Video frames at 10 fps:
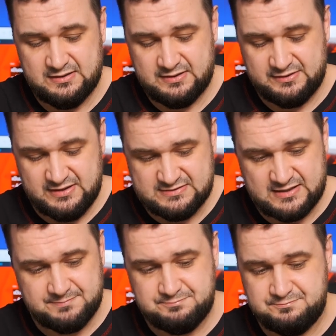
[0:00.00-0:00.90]
these
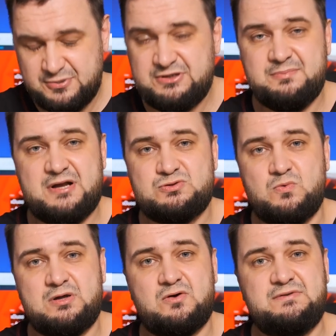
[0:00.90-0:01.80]
are pretty much
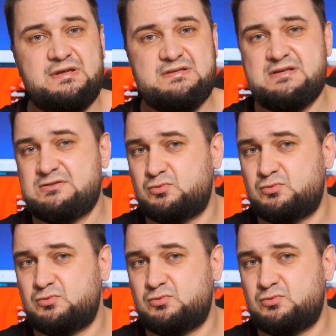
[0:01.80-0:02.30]
one of the easiest